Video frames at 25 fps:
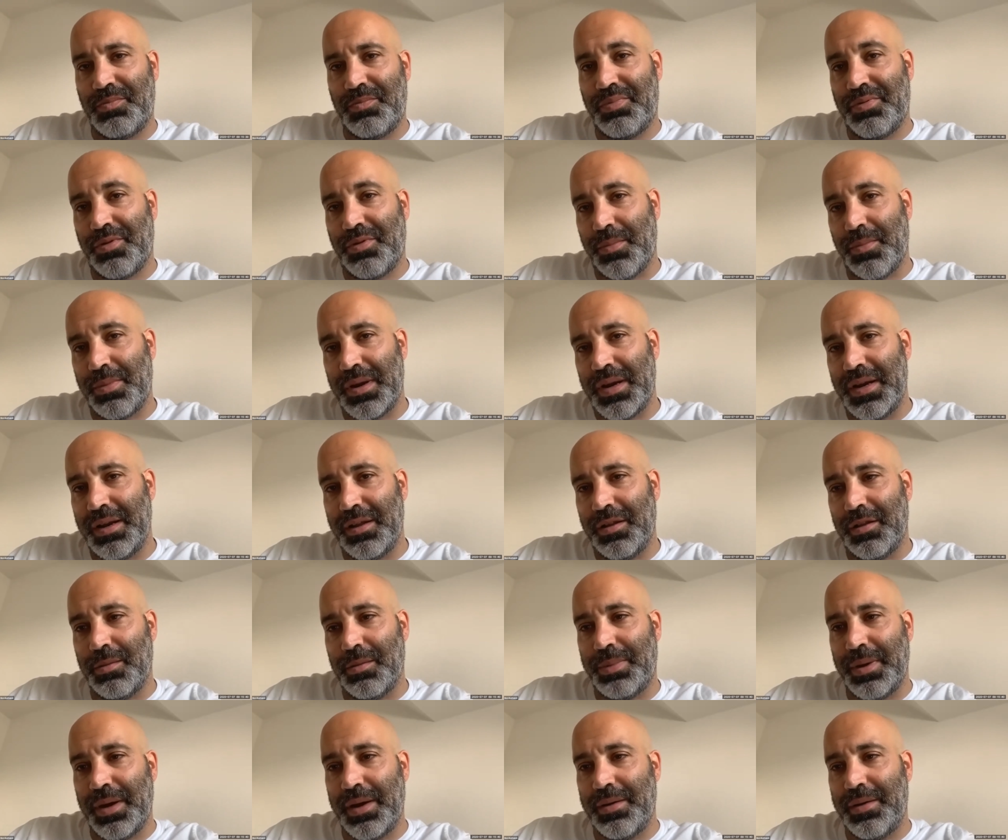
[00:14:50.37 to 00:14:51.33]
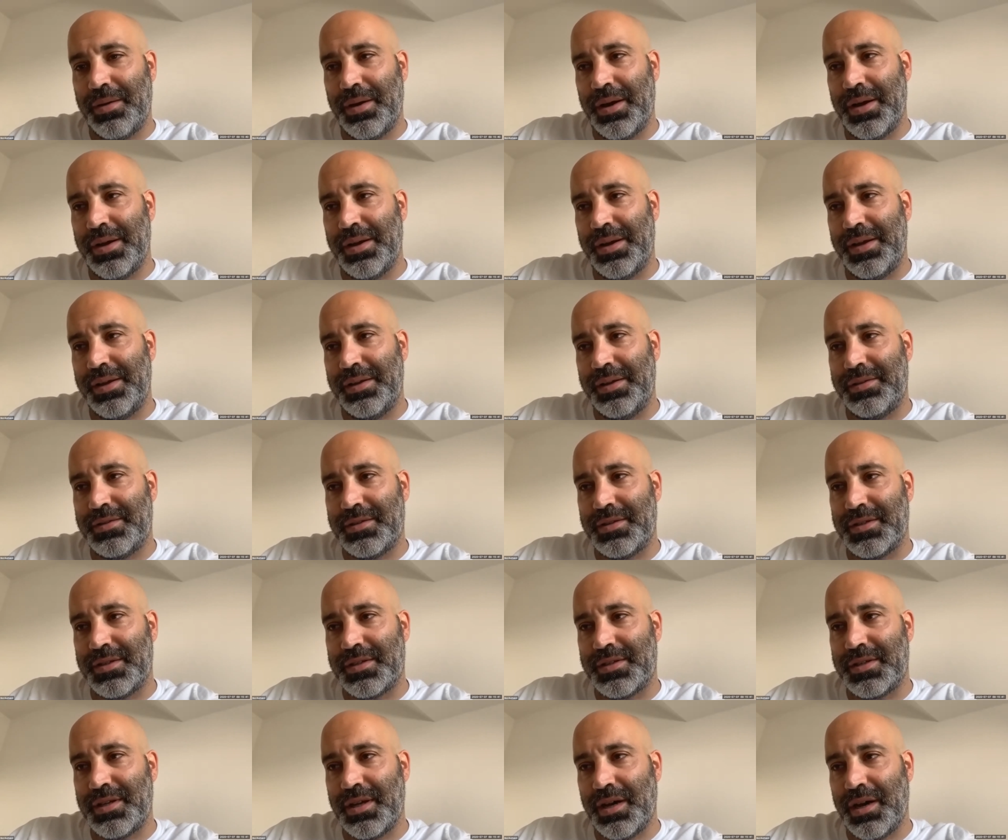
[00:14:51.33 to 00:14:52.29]
probably a little bit early to
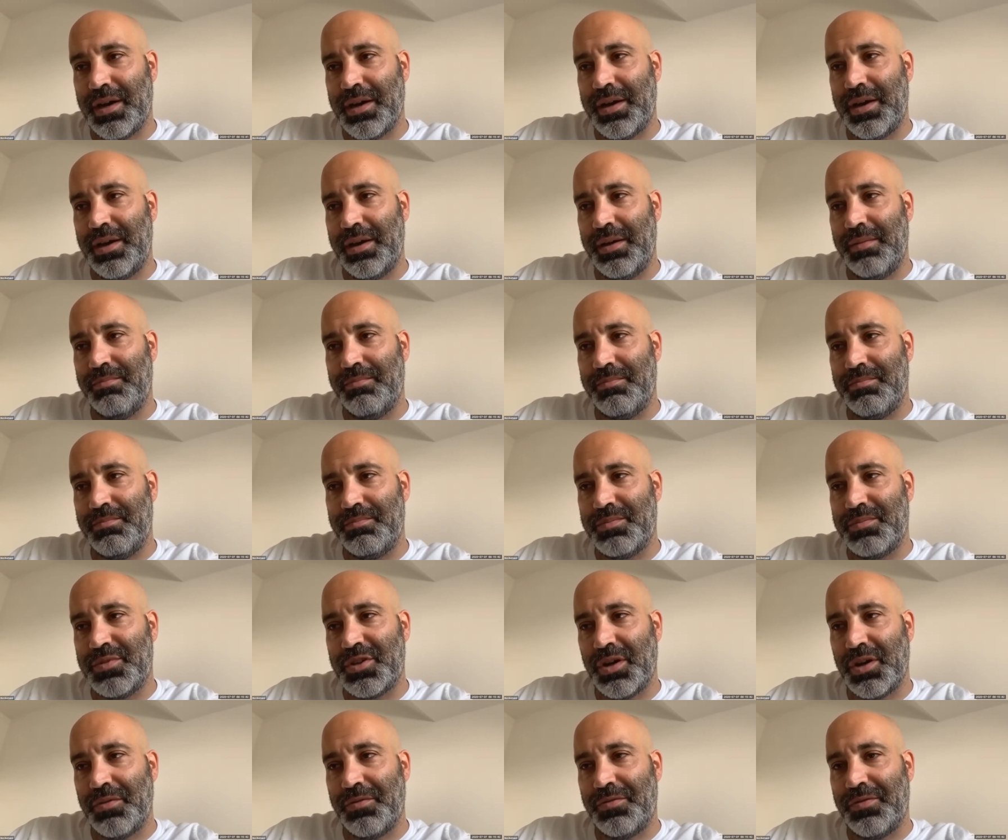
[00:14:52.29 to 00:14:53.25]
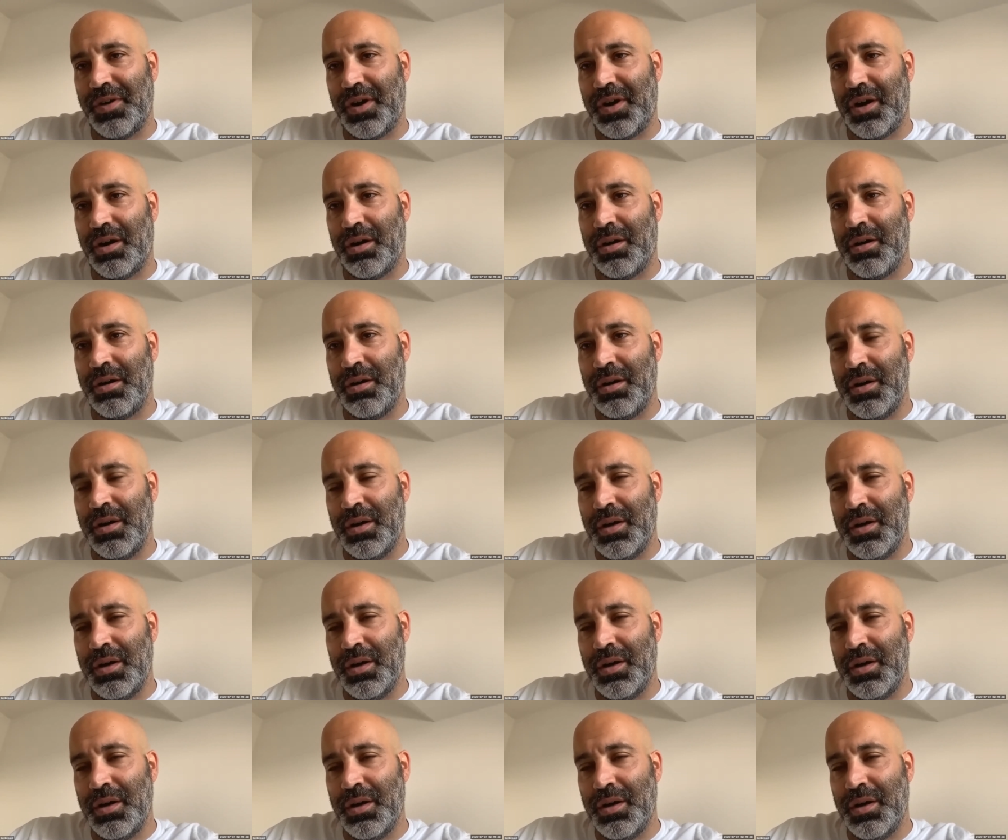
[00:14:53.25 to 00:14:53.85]
say so far.